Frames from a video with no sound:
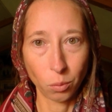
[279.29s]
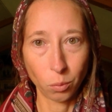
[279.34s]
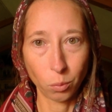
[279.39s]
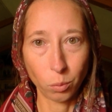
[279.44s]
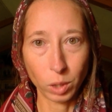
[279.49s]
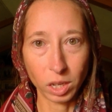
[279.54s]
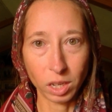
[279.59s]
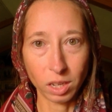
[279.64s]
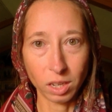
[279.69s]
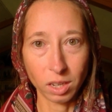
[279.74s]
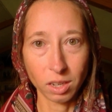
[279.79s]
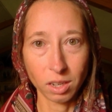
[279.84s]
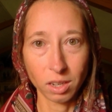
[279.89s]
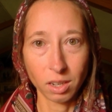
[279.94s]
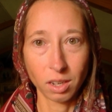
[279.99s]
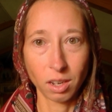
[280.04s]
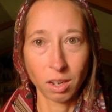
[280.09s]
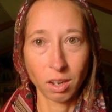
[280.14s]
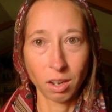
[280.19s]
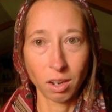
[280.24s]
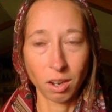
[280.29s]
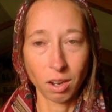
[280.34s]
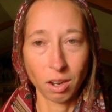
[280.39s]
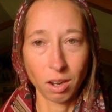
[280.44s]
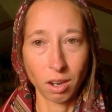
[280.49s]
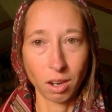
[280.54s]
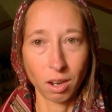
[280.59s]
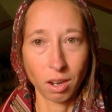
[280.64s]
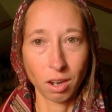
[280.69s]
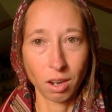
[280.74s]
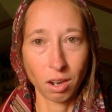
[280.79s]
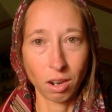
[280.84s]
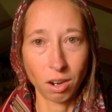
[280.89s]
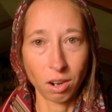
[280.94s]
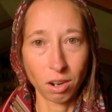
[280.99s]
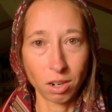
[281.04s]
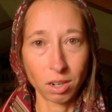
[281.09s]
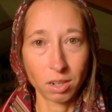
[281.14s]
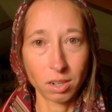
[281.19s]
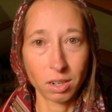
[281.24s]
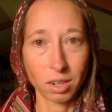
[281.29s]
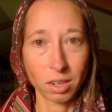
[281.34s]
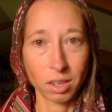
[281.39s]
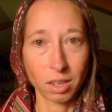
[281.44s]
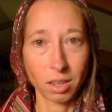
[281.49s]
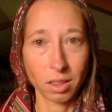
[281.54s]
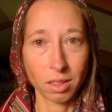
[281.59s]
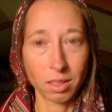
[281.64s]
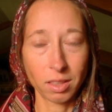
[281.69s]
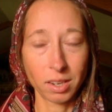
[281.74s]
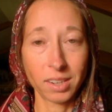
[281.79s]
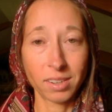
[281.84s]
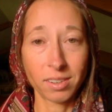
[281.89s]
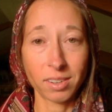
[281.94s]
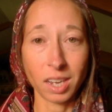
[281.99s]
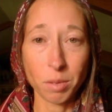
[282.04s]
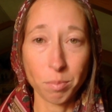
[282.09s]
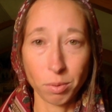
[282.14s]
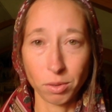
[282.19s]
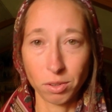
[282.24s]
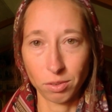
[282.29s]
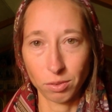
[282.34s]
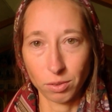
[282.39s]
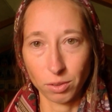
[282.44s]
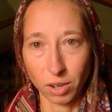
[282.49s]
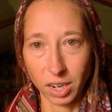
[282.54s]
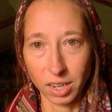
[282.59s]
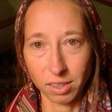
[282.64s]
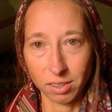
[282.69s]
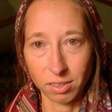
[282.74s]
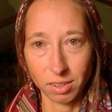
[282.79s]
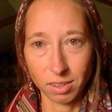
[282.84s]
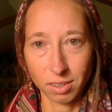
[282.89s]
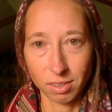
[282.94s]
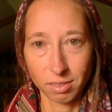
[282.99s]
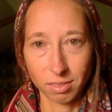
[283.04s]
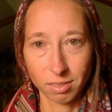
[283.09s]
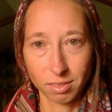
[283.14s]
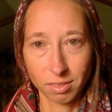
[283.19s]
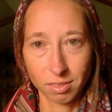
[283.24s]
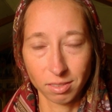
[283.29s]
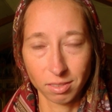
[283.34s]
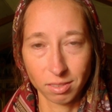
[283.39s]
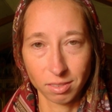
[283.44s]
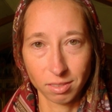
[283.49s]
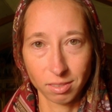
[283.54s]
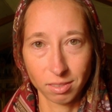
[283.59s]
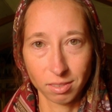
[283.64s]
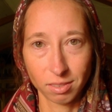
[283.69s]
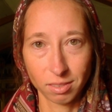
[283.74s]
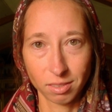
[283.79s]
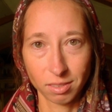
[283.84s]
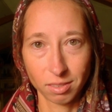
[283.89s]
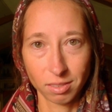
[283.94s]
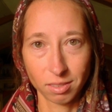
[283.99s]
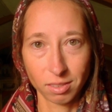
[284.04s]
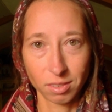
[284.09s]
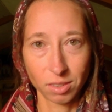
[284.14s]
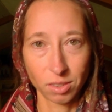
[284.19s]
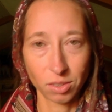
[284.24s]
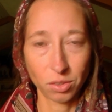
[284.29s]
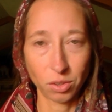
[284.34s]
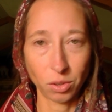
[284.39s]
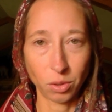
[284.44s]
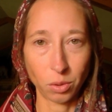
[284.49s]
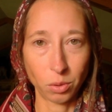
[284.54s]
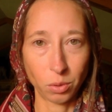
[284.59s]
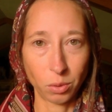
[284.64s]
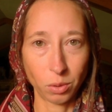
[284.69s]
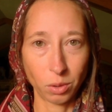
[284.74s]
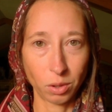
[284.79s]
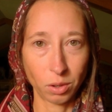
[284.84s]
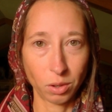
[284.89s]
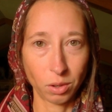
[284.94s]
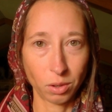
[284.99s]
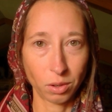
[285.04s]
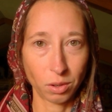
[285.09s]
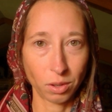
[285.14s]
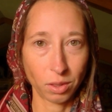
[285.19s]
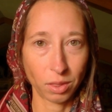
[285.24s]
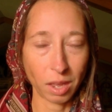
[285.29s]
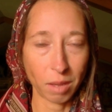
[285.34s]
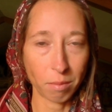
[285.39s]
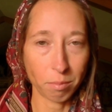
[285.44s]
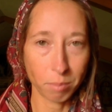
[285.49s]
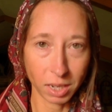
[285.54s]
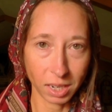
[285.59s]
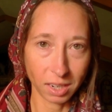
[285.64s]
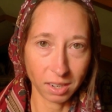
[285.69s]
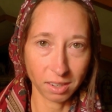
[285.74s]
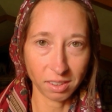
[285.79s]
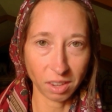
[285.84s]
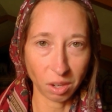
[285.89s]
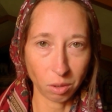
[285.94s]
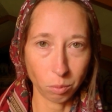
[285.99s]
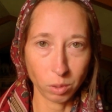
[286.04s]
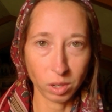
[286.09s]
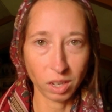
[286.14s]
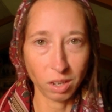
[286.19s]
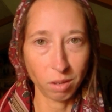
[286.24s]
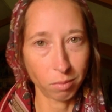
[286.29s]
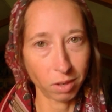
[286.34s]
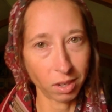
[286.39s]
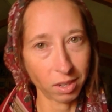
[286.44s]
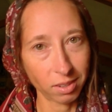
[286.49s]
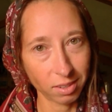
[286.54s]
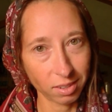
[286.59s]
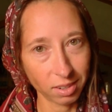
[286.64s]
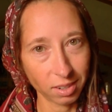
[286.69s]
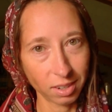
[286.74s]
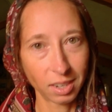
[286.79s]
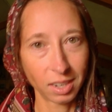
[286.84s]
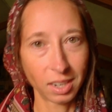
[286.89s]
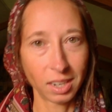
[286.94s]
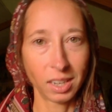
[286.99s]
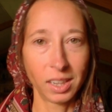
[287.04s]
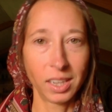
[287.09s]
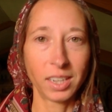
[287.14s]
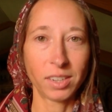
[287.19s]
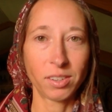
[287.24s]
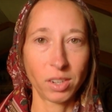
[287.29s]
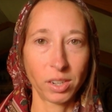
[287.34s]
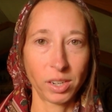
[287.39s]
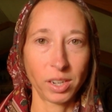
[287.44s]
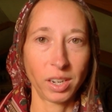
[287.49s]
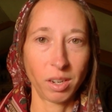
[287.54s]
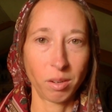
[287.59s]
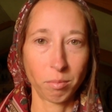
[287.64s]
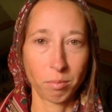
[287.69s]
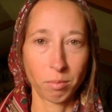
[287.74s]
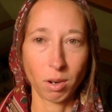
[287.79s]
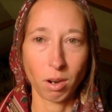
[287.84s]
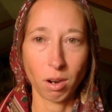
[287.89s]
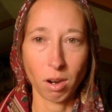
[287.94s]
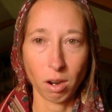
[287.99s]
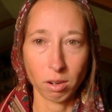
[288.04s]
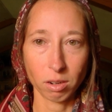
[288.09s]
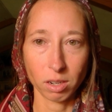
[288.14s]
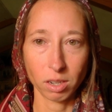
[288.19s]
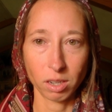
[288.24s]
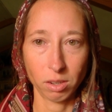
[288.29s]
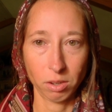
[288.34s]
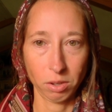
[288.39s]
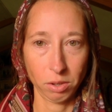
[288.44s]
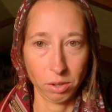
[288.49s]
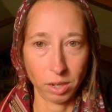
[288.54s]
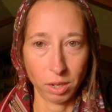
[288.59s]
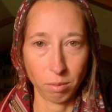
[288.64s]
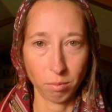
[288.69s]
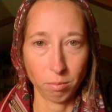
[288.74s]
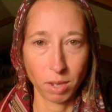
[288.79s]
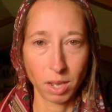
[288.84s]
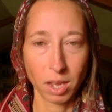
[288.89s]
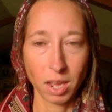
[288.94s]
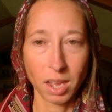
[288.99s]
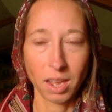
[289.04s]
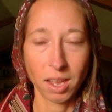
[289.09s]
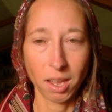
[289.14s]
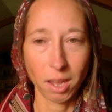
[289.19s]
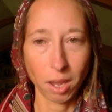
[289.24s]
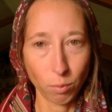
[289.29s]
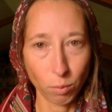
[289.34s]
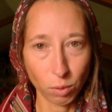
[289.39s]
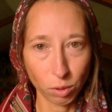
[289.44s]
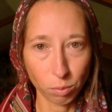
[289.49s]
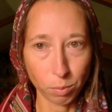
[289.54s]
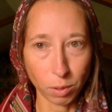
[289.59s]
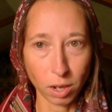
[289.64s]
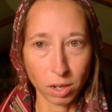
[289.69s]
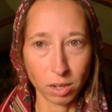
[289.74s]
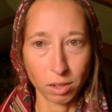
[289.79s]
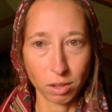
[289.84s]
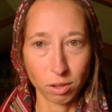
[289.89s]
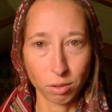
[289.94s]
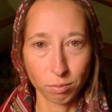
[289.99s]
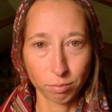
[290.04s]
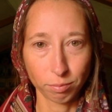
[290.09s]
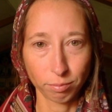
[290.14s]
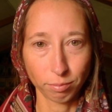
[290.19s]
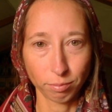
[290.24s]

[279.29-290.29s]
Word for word: We are the disciples of Christ. So that means that we must listen to him, hearken to him, and respond.